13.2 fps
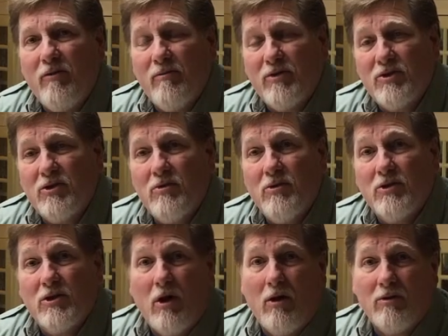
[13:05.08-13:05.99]
from the
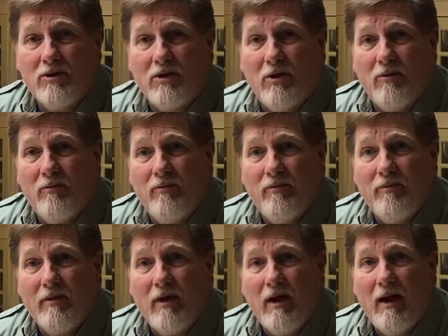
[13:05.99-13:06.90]
students also.
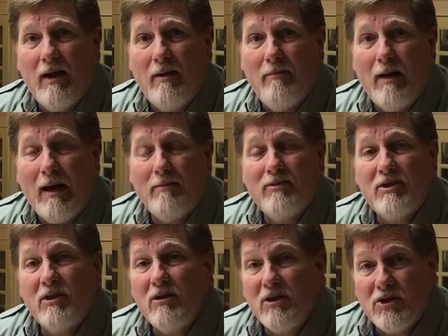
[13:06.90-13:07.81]
Um, I'm
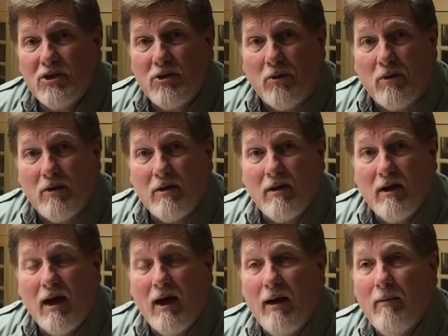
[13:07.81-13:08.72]
still a student.
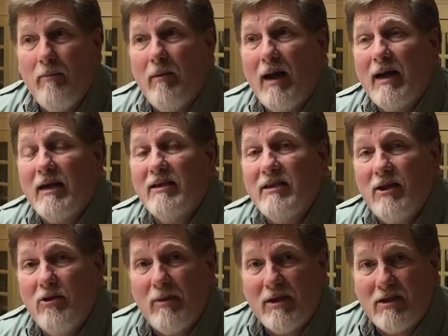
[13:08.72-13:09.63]
Um, I
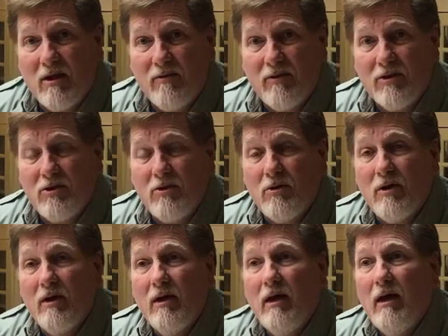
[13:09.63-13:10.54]
consider myself a
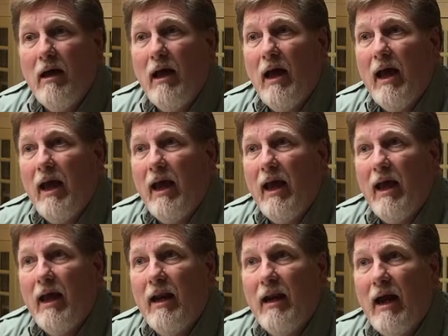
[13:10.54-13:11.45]
student.
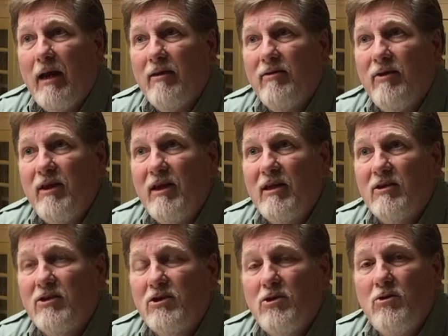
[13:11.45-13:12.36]
And I think
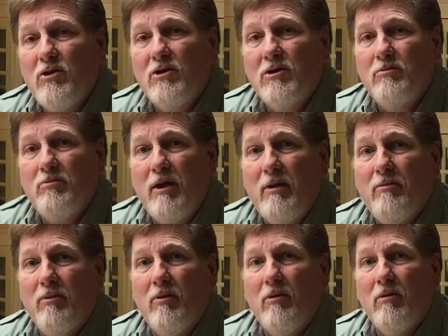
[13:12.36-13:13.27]
as soon as
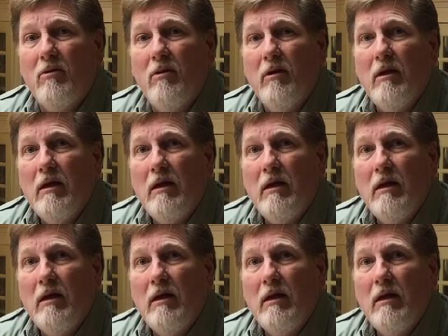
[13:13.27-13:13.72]
people